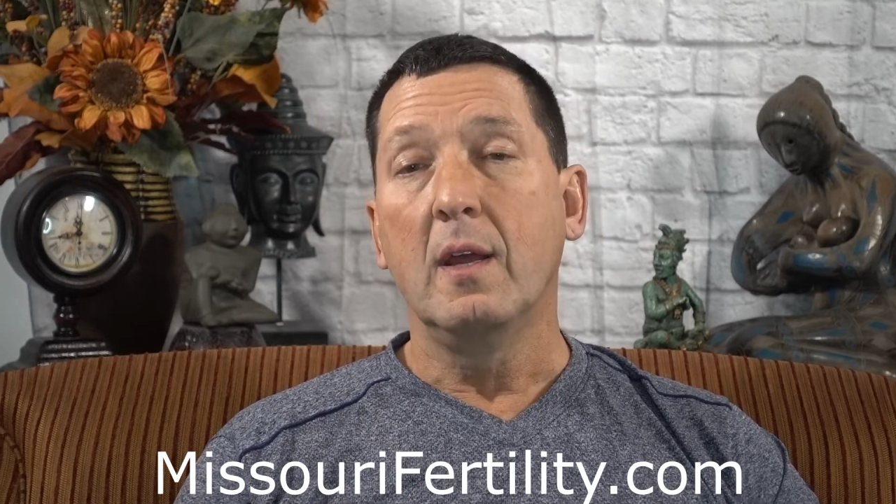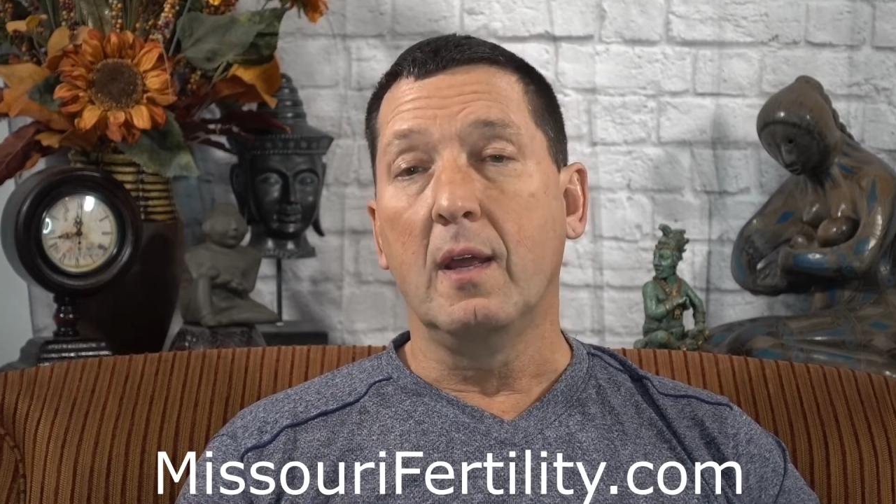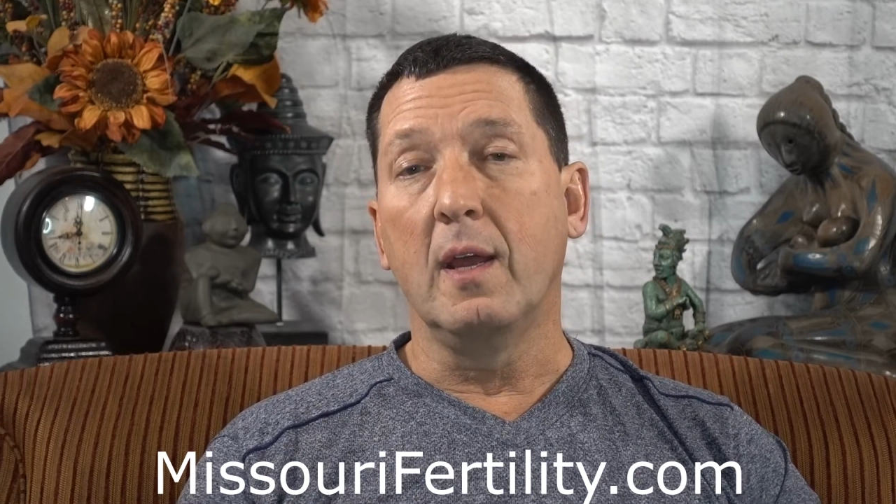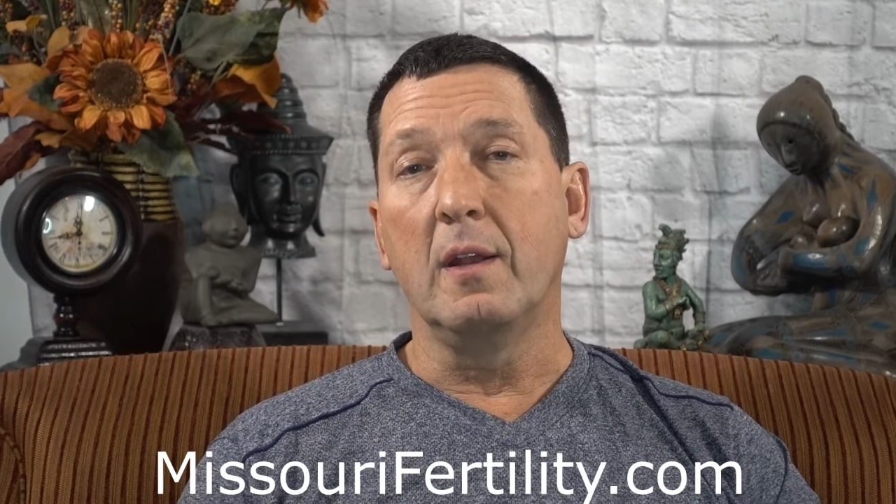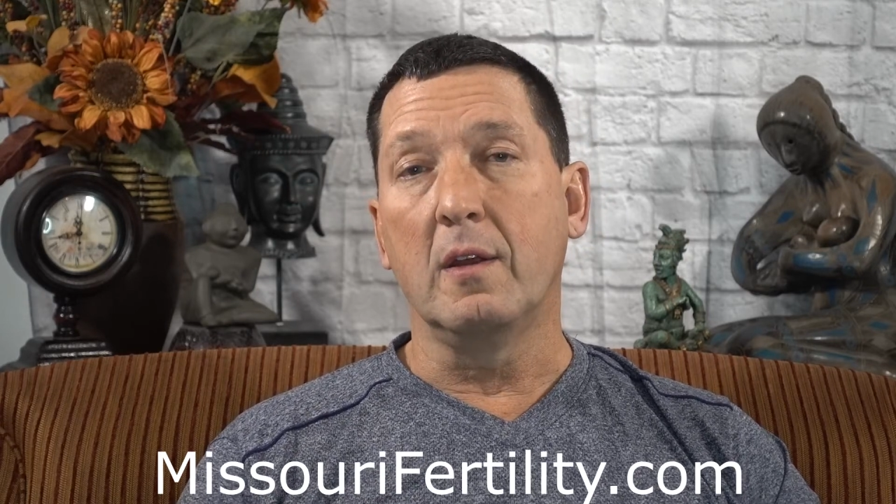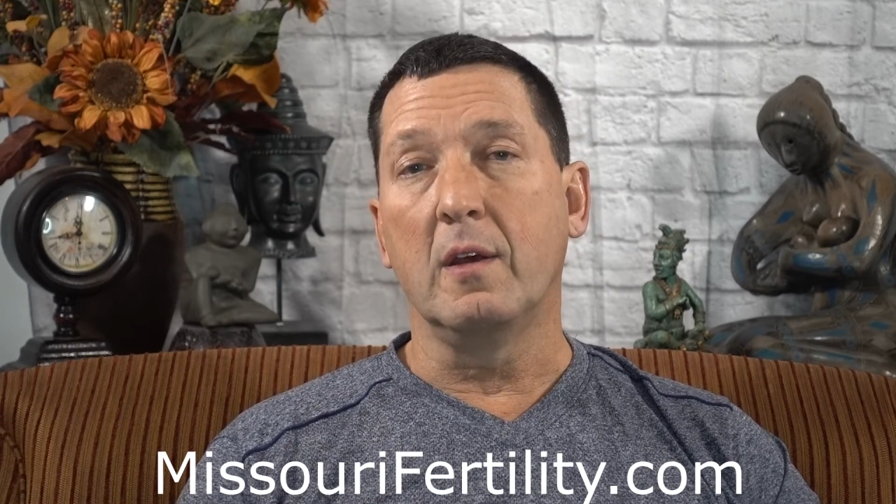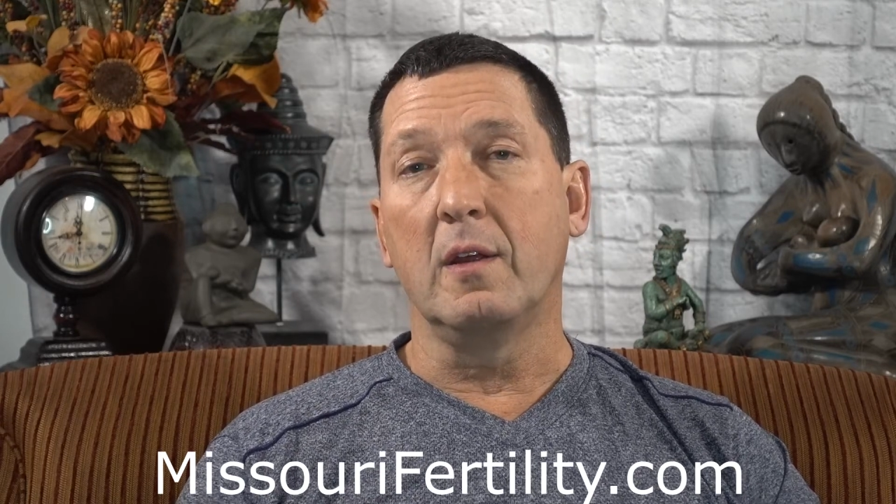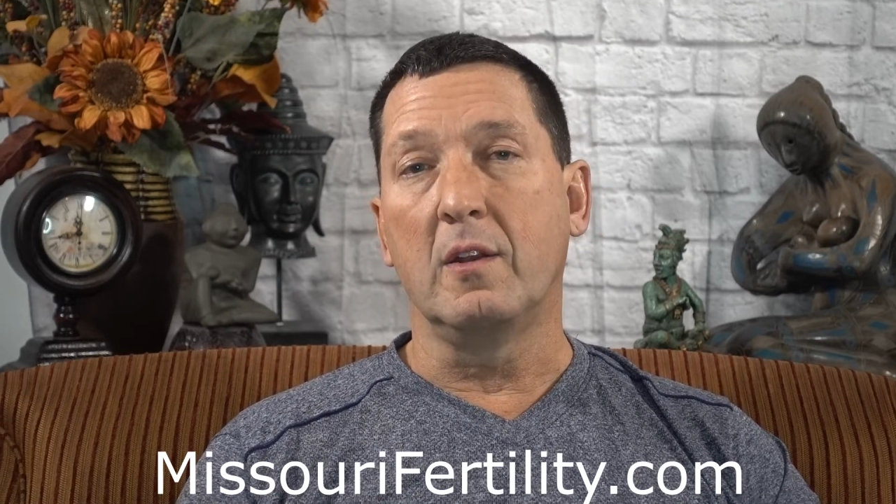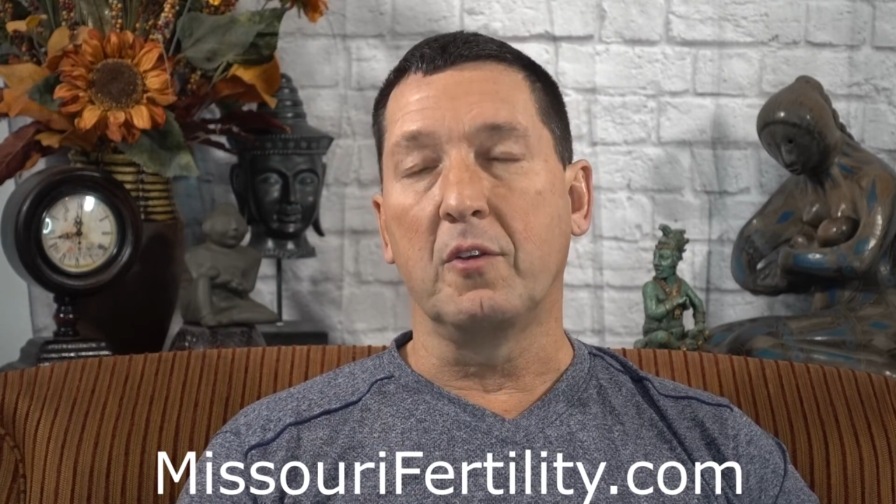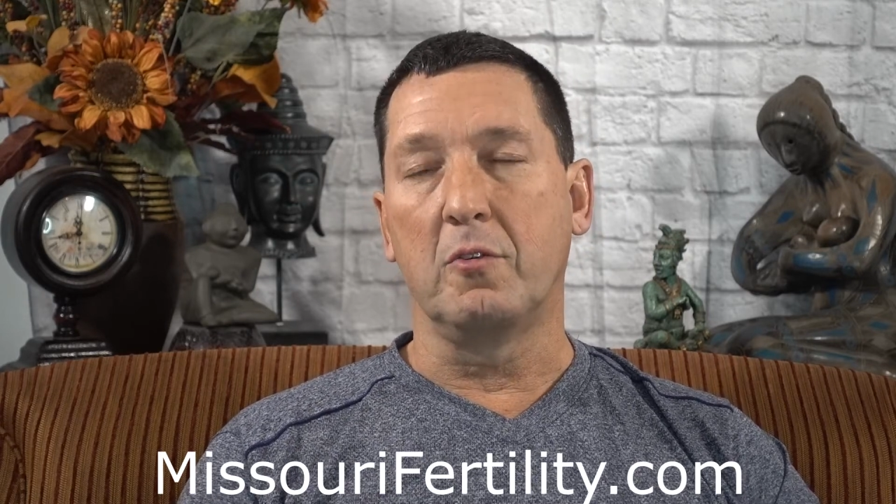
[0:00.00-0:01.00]
and
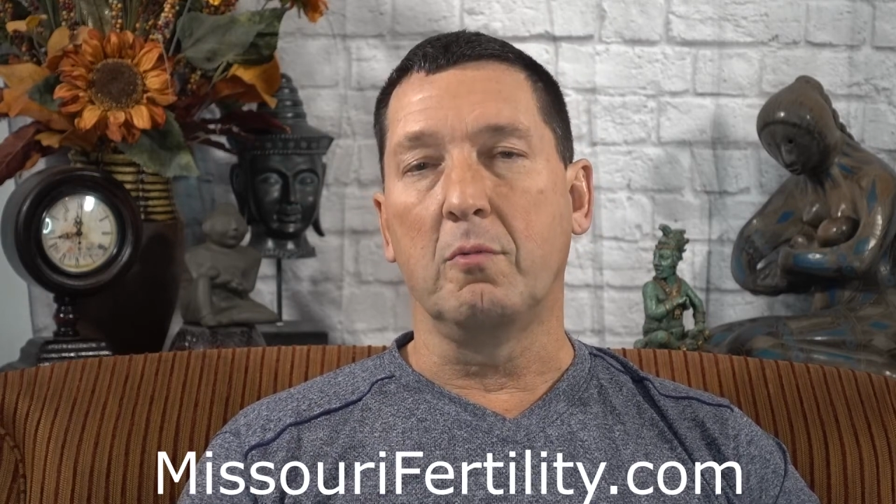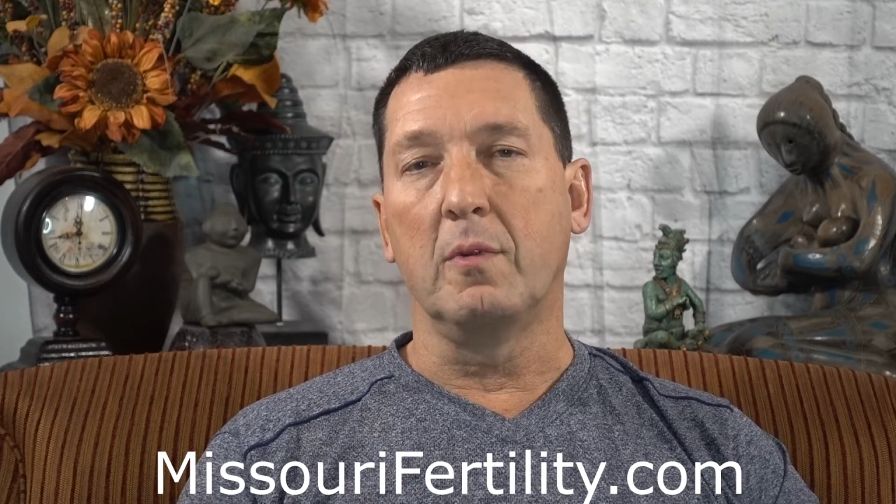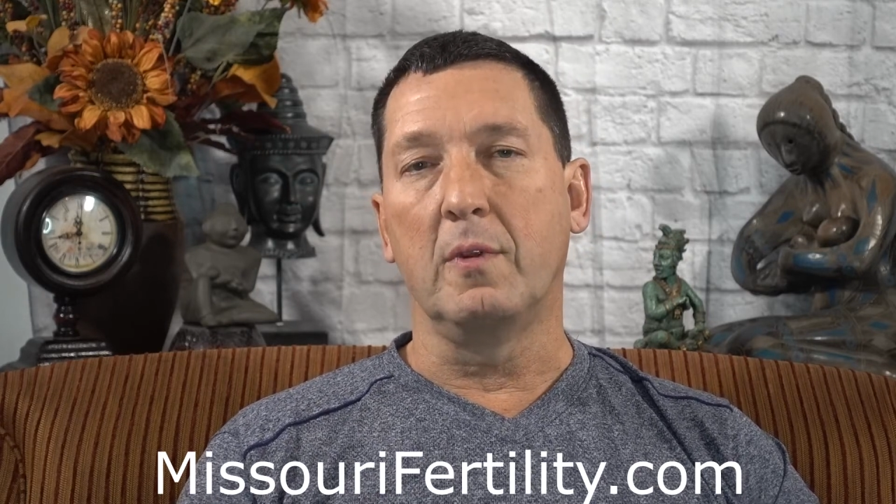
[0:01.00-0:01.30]
it doesn't,